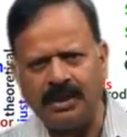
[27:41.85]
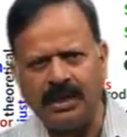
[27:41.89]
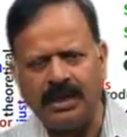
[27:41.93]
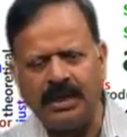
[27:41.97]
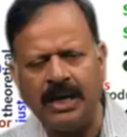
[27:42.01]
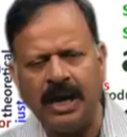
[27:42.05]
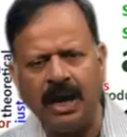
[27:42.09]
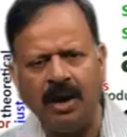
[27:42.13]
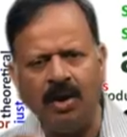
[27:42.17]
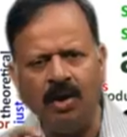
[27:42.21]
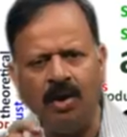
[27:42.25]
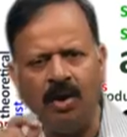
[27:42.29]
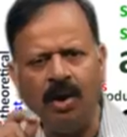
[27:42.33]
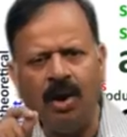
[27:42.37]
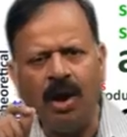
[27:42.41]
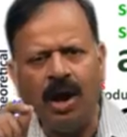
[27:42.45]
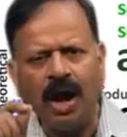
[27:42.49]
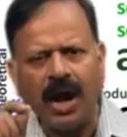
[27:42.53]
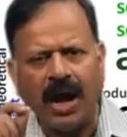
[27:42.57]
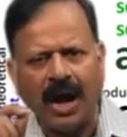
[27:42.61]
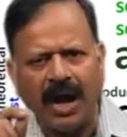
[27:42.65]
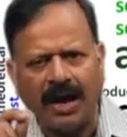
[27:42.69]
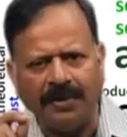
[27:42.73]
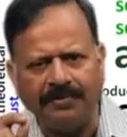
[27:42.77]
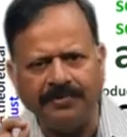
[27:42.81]
Now,
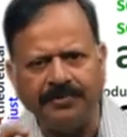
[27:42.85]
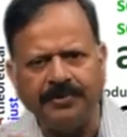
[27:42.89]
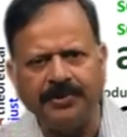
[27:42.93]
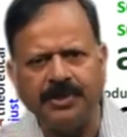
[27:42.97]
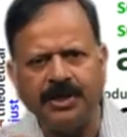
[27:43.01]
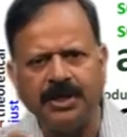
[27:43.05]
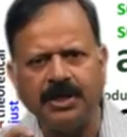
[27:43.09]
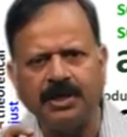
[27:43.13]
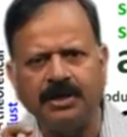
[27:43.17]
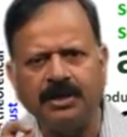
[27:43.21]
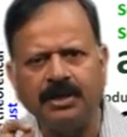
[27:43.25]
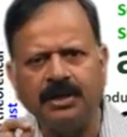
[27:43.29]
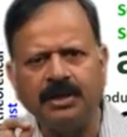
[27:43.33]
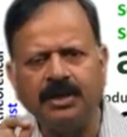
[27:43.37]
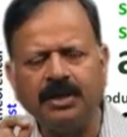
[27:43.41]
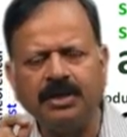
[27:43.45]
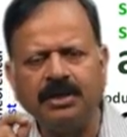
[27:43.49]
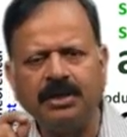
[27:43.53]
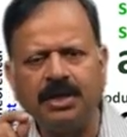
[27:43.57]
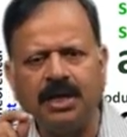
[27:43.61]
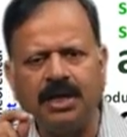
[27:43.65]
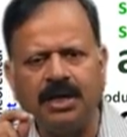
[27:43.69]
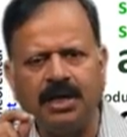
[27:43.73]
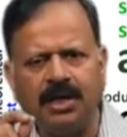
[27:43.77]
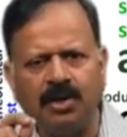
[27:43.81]
after
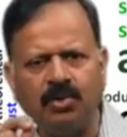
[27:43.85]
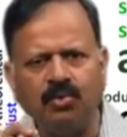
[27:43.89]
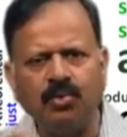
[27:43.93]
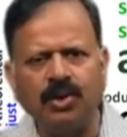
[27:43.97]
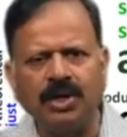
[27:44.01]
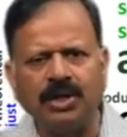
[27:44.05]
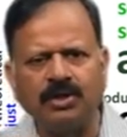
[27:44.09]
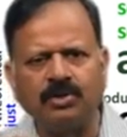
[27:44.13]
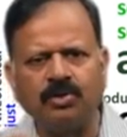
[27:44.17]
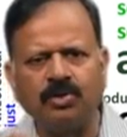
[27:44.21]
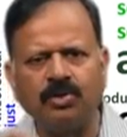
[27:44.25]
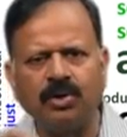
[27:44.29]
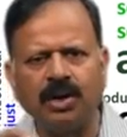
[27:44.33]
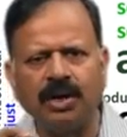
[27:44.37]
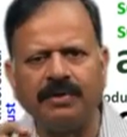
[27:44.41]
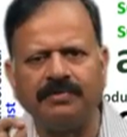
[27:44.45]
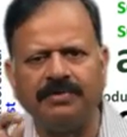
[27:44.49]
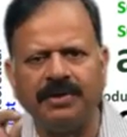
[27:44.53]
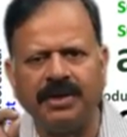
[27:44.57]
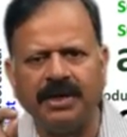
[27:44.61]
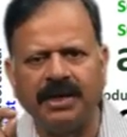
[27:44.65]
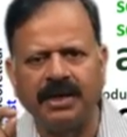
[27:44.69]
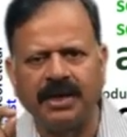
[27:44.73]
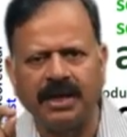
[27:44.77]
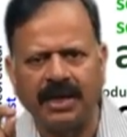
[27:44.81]
the new
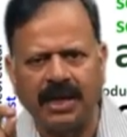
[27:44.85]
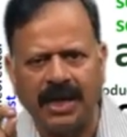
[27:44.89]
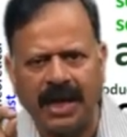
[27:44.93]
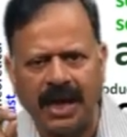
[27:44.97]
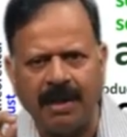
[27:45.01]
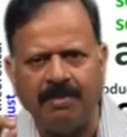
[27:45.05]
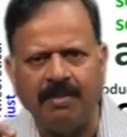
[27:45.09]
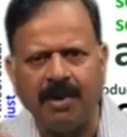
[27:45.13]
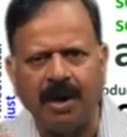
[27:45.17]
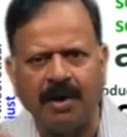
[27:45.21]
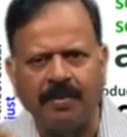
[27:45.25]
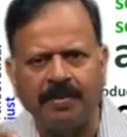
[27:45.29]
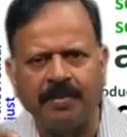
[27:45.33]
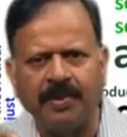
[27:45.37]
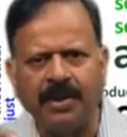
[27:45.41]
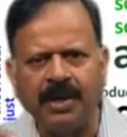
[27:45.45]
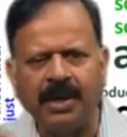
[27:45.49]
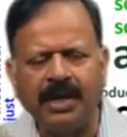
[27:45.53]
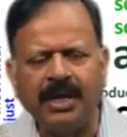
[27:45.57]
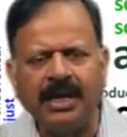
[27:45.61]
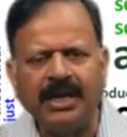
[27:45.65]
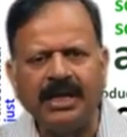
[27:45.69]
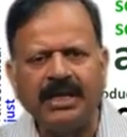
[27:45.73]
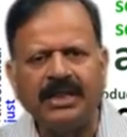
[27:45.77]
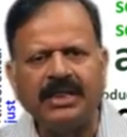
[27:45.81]
ethnography came up,
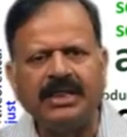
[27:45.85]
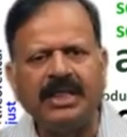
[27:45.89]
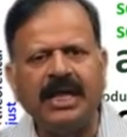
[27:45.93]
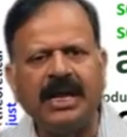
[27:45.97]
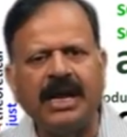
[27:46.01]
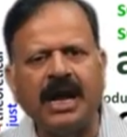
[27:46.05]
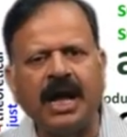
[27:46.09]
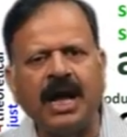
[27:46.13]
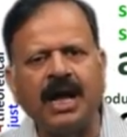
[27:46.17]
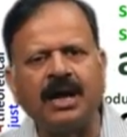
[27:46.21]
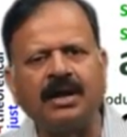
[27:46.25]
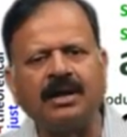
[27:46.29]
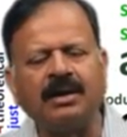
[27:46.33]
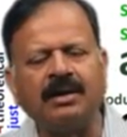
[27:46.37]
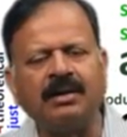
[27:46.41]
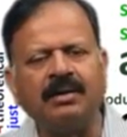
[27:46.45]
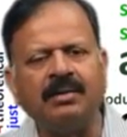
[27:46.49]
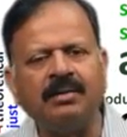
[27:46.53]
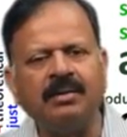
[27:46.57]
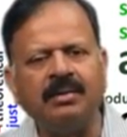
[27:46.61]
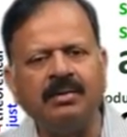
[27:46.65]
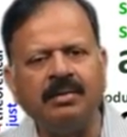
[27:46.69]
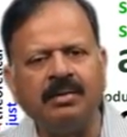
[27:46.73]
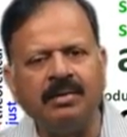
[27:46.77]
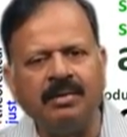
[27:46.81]
there are
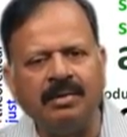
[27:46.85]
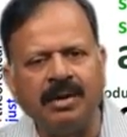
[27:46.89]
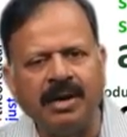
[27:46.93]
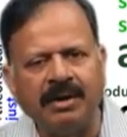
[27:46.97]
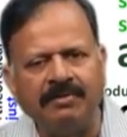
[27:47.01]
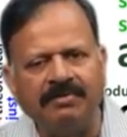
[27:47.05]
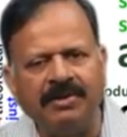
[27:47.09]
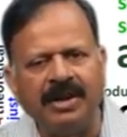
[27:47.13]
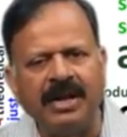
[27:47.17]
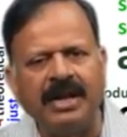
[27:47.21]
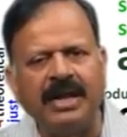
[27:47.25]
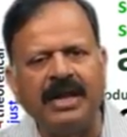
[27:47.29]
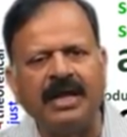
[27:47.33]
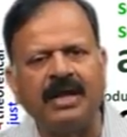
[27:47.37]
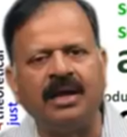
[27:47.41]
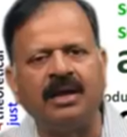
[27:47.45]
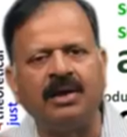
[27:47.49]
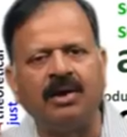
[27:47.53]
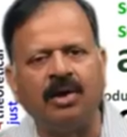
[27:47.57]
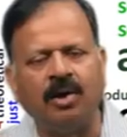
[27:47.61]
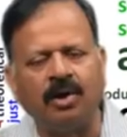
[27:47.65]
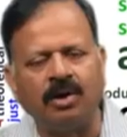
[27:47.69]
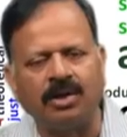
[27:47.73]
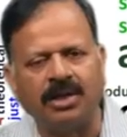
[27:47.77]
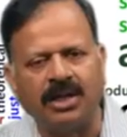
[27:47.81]
revealing
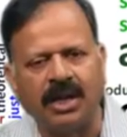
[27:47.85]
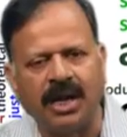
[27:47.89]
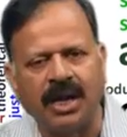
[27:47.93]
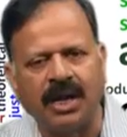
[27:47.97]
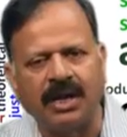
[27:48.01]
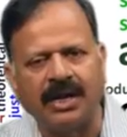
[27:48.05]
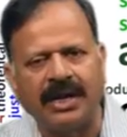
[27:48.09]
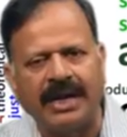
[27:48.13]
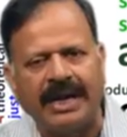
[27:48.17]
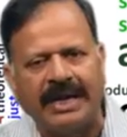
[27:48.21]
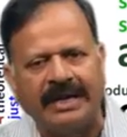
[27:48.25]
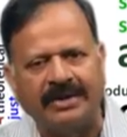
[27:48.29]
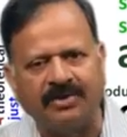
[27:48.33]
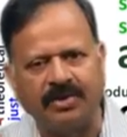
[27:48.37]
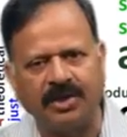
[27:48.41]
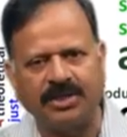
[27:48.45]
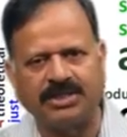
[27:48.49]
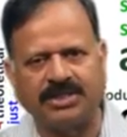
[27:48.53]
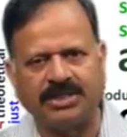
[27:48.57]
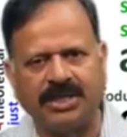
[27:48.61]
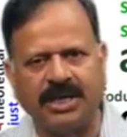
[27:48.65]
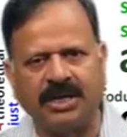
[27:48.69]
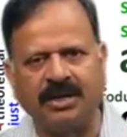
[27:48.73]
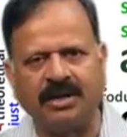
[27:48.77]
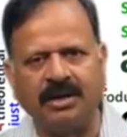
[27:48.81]
or there are
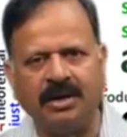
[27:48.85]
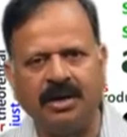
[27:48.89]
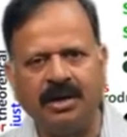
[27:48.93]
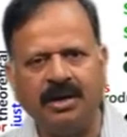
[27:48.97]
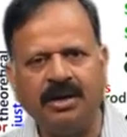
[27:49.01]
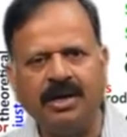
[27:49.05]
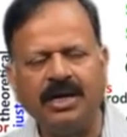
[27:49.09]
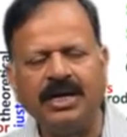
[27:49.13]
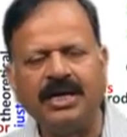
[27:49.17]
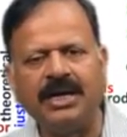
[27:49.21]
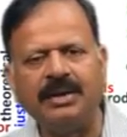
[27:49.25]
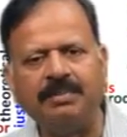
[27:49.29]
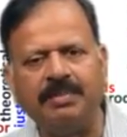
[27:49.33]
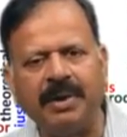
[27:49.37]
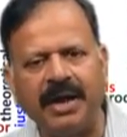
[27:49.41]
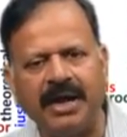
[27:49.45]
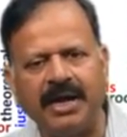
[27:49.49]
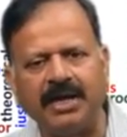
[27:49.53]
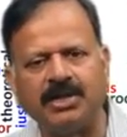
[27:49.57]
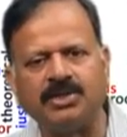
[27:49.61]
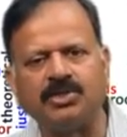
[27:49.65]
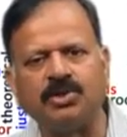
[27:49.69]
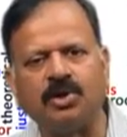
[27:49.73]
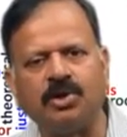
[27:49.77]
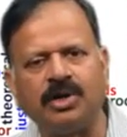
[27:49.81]
interesting
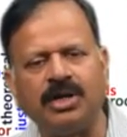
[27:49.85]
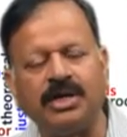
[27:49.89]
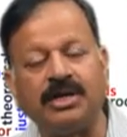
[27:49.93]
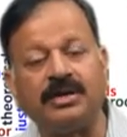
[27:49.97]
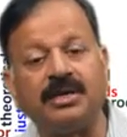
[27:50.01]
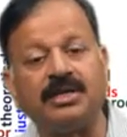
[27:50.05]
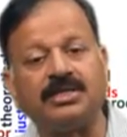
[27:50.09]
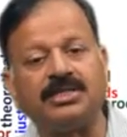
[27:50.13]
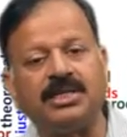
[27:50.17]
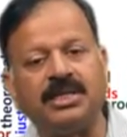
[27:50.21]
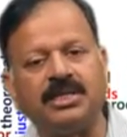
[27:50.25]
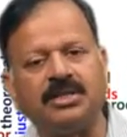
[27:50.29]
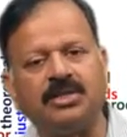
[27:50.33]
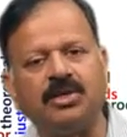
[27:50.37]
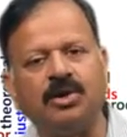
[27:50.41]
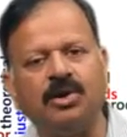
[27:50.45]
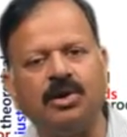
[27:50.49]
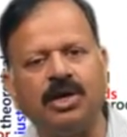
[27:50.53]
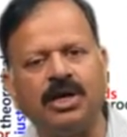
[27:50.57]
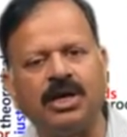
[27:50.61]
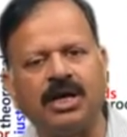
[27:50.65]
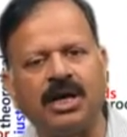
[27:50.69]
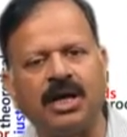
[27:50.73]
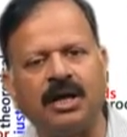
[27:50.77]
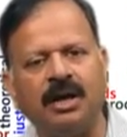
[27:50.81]
debates or interesting
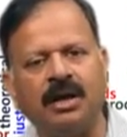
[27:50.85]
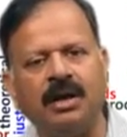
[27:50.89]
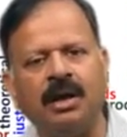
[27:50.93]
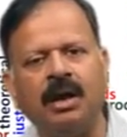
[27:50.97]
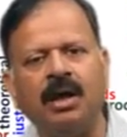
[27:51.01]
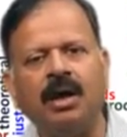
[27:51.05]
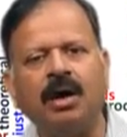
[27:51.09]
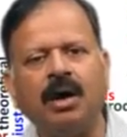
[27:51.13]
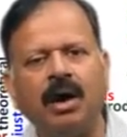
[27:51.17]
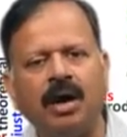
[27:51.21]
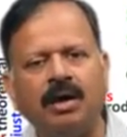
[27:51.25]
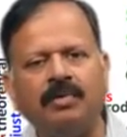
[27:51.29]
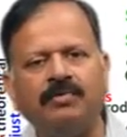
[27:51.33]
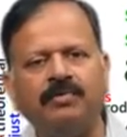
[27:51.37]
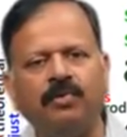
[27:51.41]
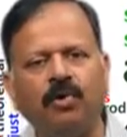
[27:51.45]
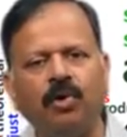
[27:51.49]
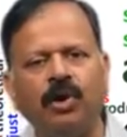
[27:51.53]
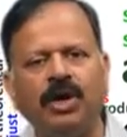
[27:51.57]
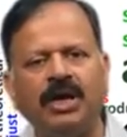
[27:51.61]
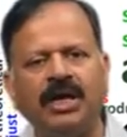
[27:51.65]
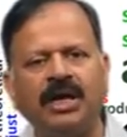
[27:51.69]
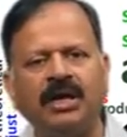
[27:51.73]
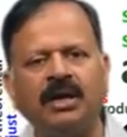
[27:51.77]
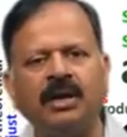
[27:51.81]
theoretical
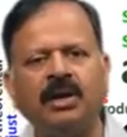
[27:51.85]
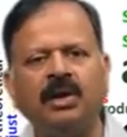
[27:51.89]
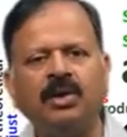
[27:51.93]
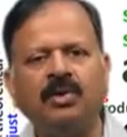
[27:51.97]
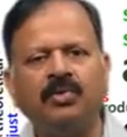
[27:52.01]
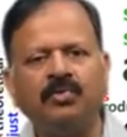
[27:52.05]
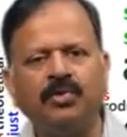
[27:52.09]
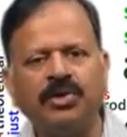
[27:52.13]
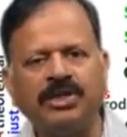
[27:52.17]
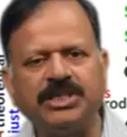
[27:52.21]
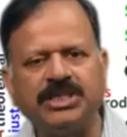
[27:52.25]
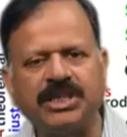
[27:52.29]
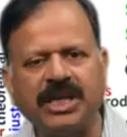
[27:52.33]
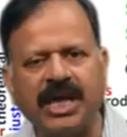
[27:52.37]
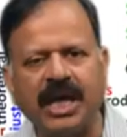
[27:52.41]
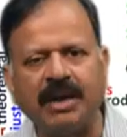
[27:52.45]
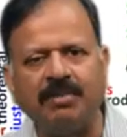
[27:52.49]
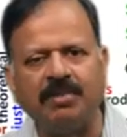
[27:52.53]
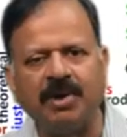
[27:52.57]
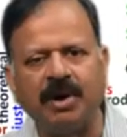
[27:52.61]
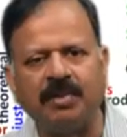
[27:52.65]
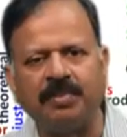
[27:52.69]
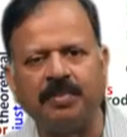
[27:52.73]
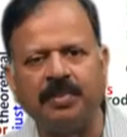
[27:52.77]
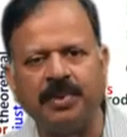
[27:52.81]
unfolding which
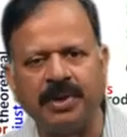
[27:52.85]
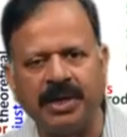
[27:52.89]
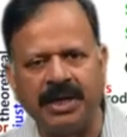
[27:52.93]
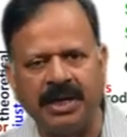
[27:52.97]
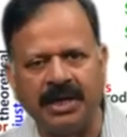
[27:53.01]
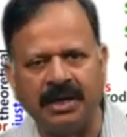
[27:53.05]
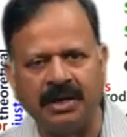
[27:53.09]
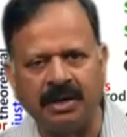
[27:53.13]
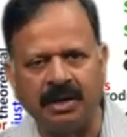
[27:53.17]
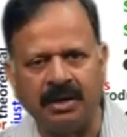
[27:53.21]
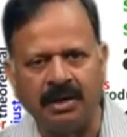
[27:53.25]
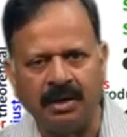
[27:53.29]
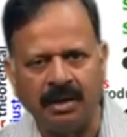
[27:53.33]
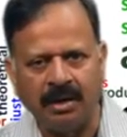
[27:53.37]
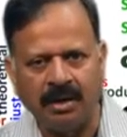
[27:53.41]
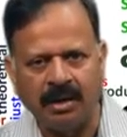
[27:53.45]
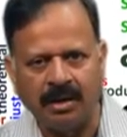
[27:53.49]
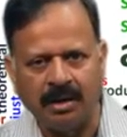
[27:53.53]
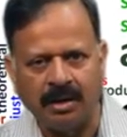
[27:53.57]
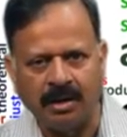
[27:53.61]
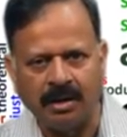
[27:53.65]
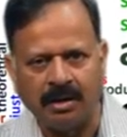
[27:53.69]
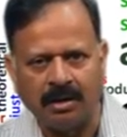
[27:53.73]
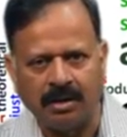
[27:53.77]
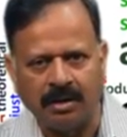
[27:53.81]
came up in
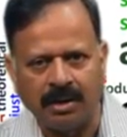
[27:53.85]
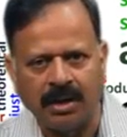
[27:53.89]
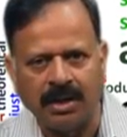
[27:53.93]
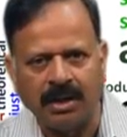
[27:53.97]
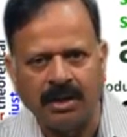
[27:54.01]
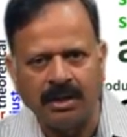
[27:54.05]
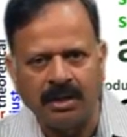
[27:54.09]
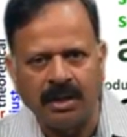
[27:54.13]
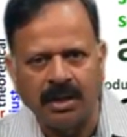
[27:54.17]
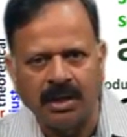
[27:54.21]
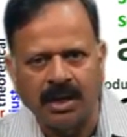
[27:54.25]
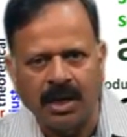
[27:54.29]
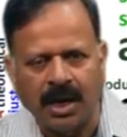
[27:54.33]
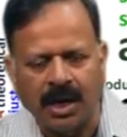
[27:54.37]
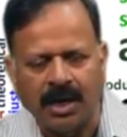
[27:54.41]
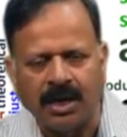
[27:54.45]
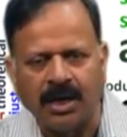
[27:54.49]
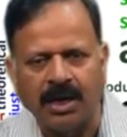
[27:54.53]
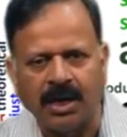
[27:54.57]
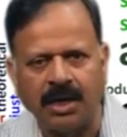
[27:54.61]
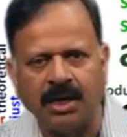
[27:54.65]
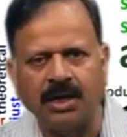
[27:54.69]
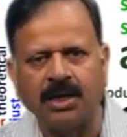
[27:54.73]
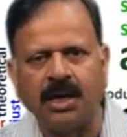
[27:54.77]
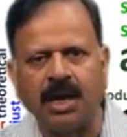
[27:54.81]

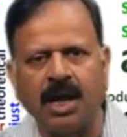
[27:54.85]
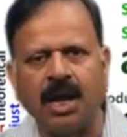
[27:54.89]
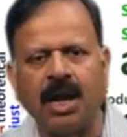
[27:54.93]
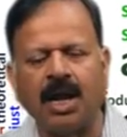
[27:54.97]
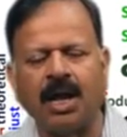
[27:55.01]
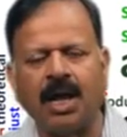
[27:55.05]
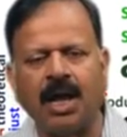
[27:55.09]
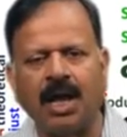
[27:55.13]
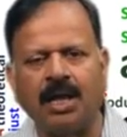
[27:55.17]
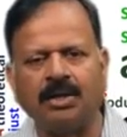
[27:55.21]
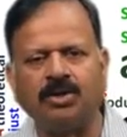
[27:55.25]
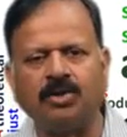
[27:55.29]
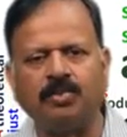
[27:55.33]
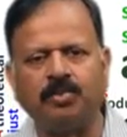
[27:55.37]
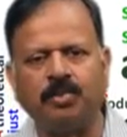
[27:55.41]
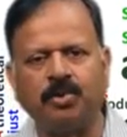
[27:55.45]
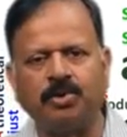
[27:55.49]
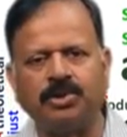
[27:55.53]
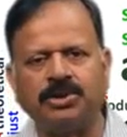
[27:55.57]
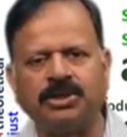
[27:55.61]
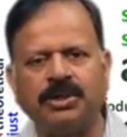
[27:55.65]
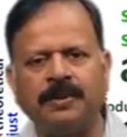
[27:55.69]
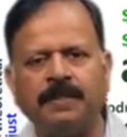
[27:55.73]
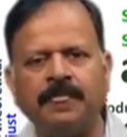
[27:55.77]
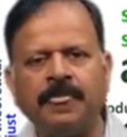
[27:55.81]

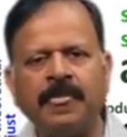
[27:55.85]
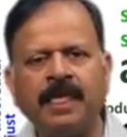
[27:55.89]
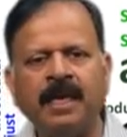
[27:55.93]
anthropology.